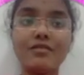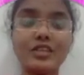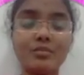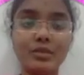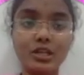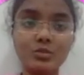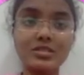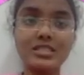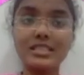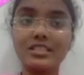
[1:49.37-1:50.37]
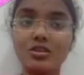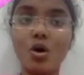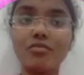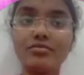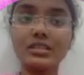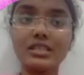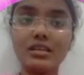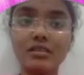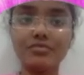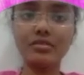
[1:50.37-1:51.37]
with blooms that are often
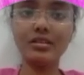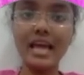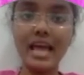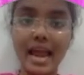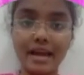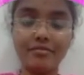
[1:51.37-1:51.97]
colorful and